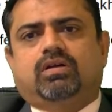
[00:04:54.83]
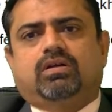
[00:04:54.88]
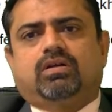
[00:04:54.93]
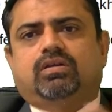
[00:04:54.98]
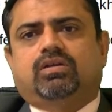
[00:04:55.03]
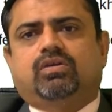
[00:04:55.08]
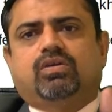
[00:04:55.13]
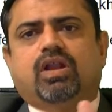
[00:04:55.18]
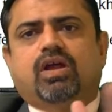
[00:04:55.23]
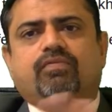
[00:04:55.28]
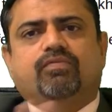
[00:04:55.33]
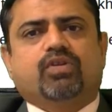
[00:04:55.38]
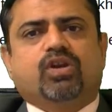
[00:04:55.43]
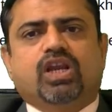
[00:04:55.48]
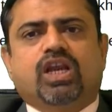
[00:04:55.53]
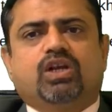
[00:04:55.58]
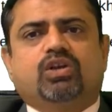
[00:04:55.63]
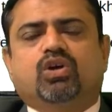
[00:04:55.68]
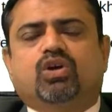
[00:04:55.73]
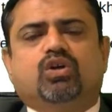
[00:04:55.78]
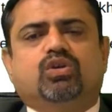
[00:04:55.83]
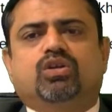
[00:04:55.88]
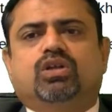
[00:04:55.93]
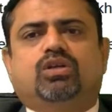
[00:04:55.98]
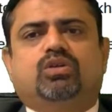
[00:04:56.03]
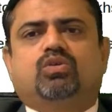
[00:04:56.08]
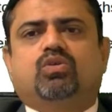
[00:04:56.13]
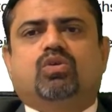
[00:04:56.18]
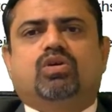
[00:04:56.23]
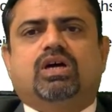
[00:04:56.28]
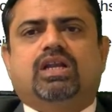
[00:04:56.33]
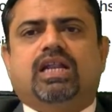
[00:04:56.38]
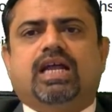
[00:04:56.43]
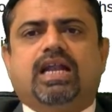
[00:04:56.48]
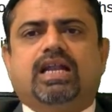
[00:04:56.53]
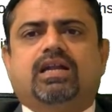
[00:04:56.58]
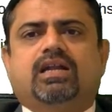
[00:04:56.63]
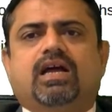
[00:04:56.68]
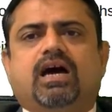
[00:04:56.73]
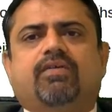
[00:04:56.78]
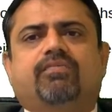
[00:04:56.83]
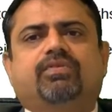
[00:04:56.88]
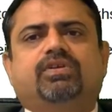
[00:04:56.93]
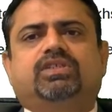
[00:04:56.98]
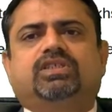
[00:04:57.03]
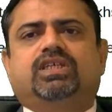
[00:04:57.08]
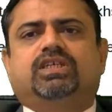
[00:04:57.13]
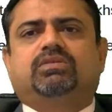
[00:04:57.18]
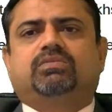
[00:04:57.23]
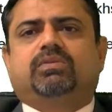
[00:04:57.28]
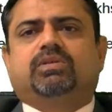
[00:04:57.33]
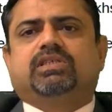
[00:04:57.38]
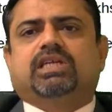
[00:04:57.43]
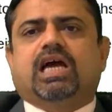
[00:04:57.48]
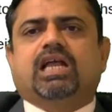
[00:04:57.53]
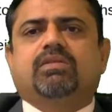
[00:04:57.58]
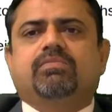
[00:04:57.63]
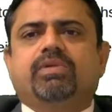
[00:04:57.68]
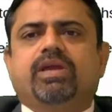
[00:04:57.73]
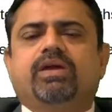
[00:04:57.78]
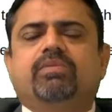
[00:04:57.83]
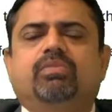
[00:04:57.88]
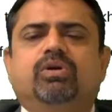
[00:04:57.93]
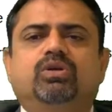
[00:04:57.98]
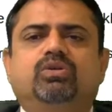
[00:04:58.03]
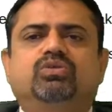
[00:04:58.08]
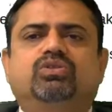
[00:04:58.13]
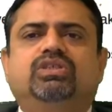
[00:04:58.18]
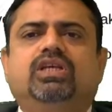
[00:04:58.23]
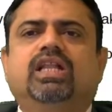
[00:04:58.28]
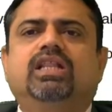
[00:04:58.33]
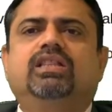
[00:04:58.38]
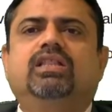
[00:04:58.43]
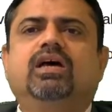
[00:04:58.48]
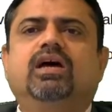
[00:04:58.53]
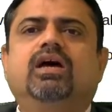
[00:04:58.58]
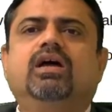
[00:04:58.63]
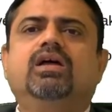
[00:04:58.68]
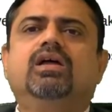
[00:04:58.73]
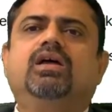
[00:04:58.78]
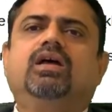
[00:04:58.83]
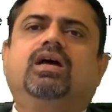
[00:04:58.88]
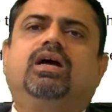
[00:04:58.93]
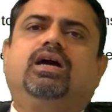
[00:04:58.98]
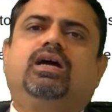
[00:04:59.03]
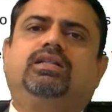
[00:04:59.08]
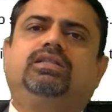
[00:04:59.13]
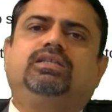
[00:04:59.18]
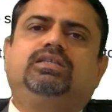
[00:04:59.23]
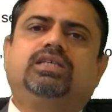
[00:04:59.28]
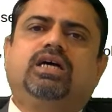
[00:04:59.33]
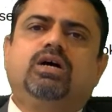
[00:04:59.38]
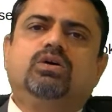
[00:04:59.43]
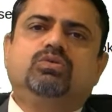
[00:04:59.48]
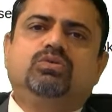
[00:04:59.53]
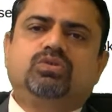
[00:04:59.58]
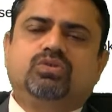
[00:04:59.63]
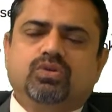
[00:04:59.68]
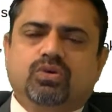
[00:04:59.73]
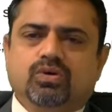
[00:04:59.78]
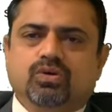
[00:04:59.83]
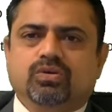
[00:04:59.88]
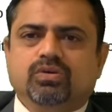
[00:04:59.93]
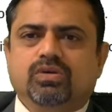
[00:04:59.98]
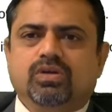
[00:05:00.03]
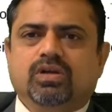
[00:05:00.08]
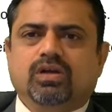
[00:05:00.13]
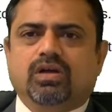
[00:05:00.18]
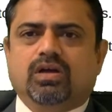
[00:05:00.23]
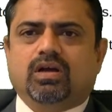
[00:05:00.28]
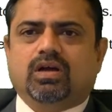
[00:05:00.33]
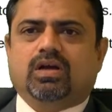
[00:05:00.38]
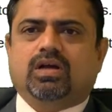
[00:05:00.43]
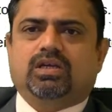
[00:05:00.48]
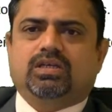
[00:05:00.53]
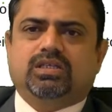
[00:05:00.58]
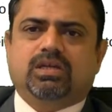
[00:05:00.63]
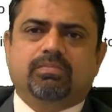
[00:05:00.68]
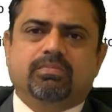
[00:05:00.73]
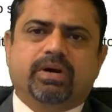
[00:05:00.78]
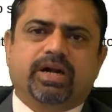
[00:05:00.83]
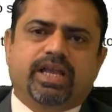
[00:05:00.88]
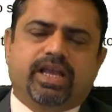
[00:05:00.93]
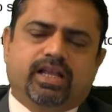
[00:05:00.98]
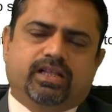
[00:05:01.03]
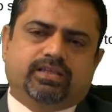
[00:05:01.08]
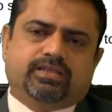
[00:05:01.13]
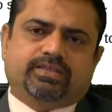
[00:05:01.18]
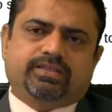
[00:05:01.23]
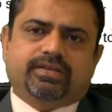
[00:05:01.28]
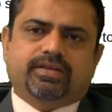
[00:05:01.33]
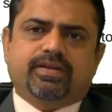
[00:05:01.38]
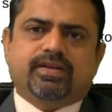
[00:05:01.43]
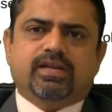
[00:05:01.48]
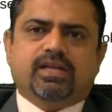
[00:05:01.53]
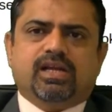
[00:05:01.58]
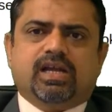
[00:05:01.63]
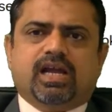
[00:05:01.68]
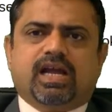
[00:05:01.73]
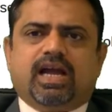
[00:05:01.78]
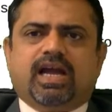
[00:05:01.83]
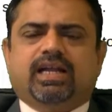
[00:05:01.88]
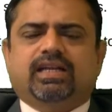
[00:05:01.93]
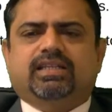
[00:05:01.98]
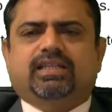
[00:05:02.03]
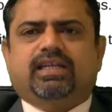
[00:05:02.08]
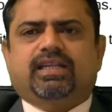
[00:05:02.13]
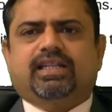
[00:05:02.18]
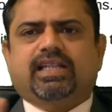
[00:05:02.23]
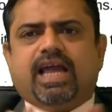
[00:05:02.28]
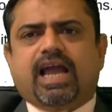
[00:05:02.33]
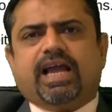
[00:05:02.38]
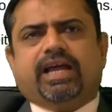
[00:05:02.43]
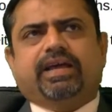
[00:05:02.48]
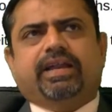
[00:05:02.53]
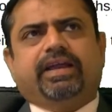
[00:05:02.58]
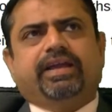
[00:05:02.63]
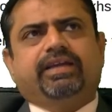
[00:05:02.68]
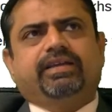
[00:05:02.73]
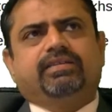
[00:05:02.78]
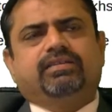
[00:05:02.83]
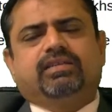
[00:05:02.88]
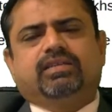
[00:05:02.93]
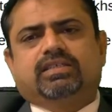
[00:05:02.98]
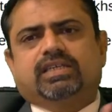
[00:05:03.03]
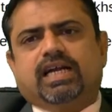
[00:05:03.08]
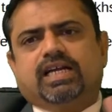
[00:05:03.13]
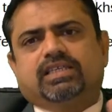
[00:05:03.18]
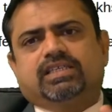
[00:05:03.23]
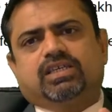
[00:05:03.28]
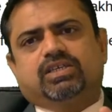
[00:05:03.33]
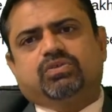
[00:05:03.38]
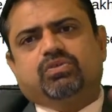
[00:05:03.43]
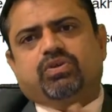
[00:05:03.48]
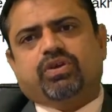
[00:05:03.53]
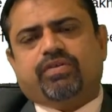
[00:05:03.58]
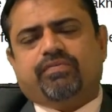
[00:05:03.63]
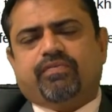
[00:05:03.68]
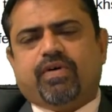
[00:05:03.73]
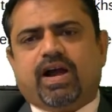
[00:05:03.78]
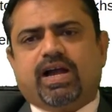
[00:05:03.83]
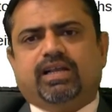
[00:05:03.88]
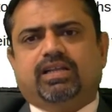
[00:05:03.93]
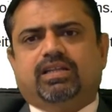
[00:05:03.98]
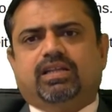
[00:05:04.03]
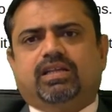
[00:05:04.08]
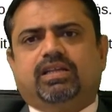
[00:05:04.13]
you'll have to let go the token, and after 6 months I'll be able to sell this house to somebody else. And then they agree. This guy says, okay, fine, then